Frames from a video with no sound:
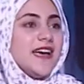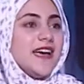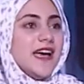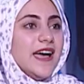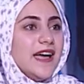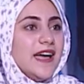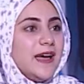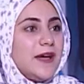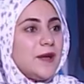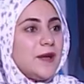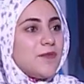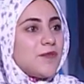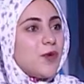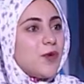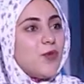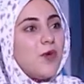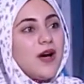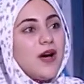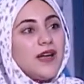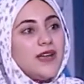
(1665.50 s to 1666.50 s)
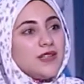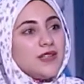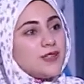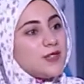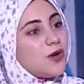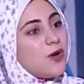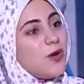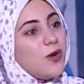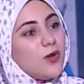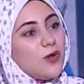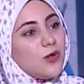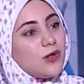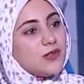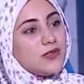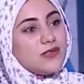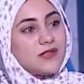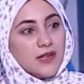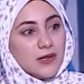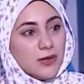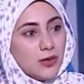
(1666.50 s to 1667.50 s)
Why it's
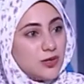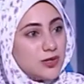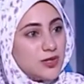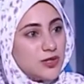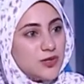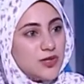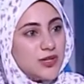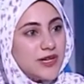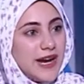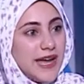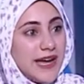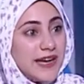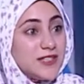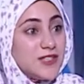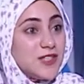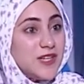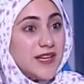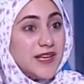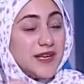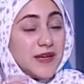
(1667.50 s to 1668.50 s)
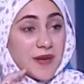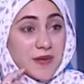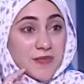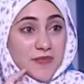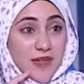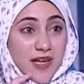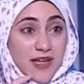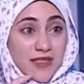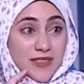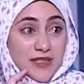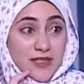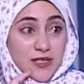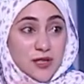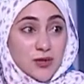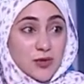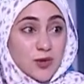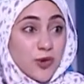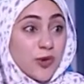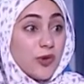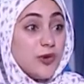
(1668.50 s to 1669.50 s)
called Luxor? Actually, and this
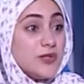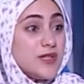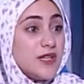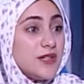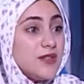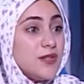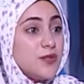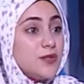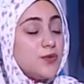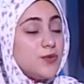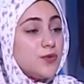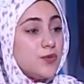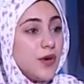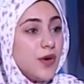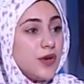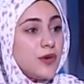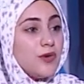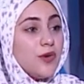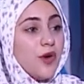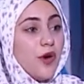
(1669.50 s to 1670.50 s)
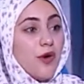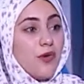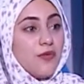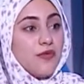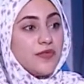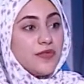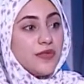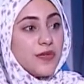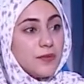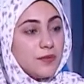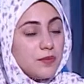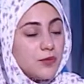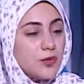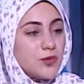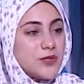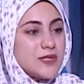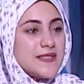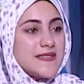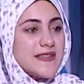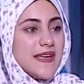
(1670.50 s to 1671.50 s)
is considered one of the
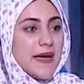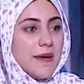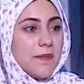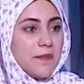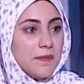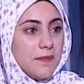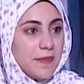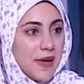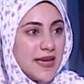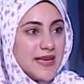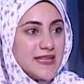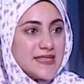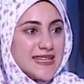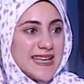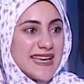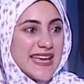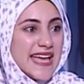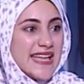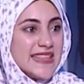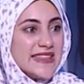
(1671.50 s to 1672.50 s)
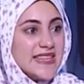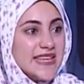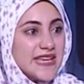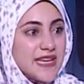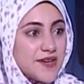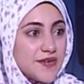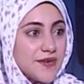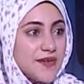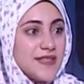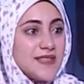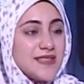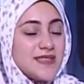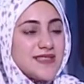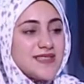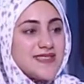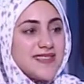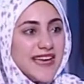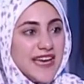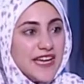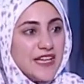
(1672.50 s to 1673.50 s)
most amazing and the
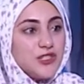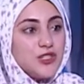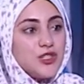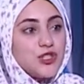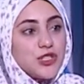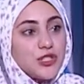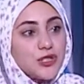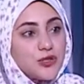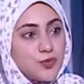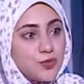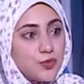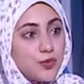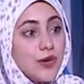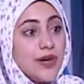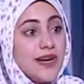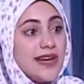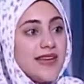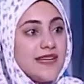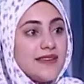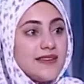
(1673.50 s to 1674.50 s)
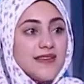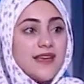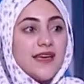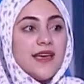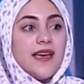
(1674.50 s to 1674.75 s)
greatest ancient world